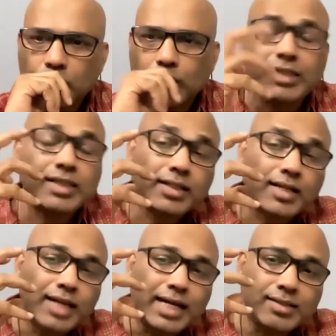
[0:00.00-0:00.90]
We can say
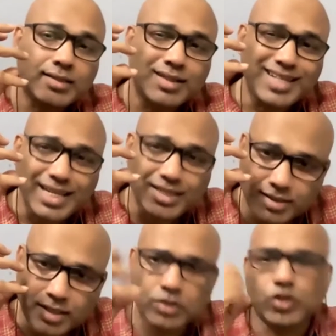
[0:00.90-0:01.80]
that that is the
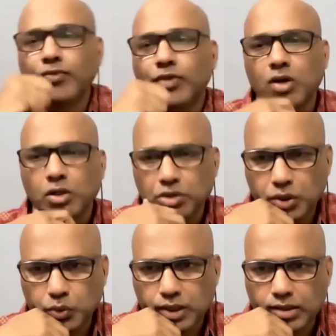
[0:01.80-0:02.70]
essence of the
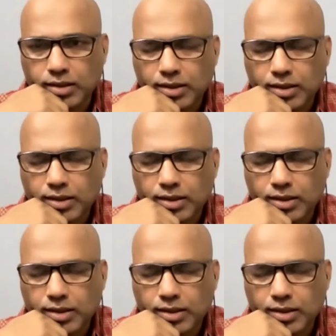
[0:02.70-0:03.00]
Constitution.